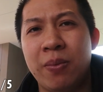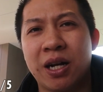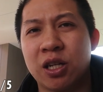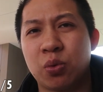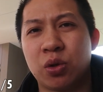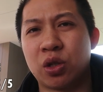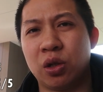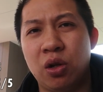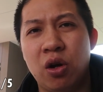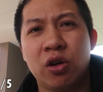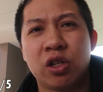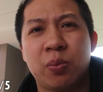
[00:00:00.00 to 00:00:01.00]
Macca's was the
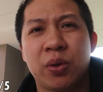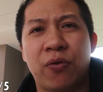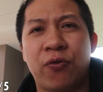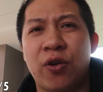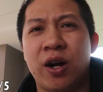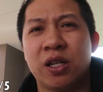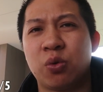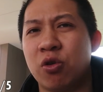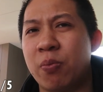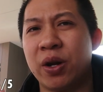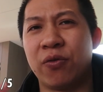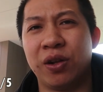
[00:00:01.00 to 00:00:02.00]
longest, but the fries
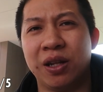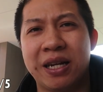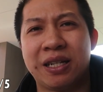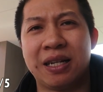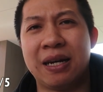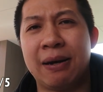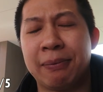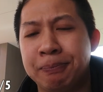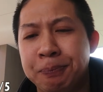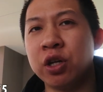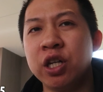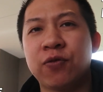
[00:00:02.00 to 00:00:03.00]
were a bit of a
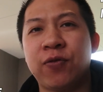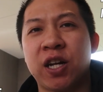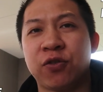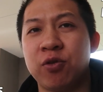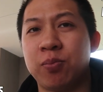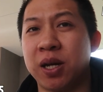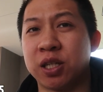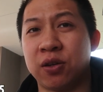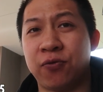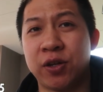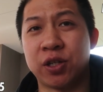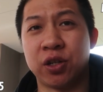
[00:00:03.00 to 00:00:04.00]
letdown. So each fast food place
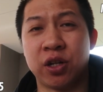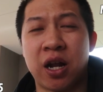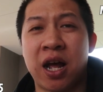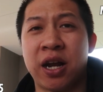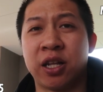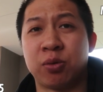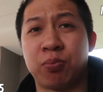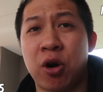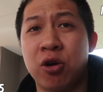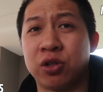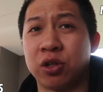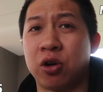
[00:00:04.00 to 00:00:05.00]
I visited had its
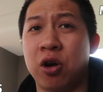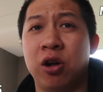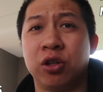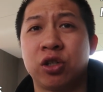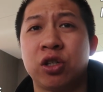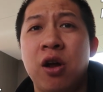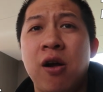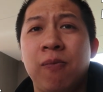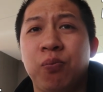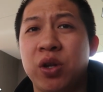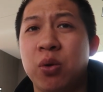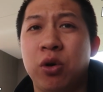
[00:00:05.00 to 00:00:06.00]
pros and cons.
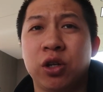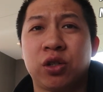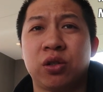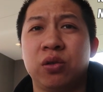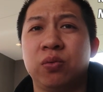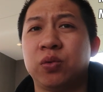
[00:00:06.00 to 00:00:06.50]
There was